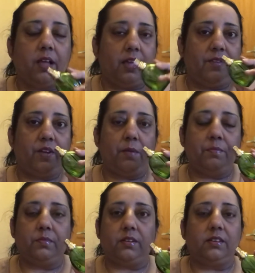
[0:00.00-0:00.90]
if
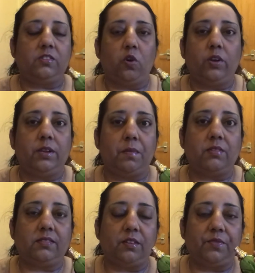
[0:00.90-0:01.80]
I'm talking
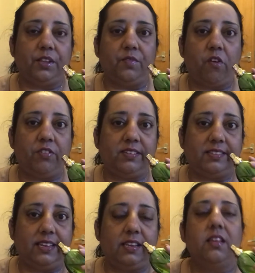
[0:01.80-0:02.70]
about stuff that you've already
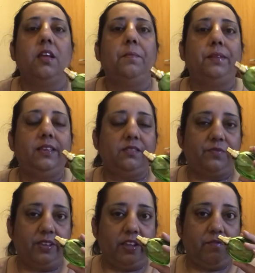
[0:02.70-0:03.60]
seen, please
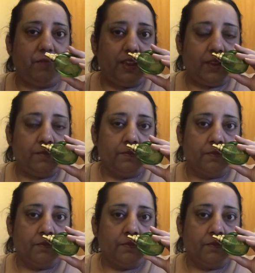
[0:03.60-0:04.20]
forgive me,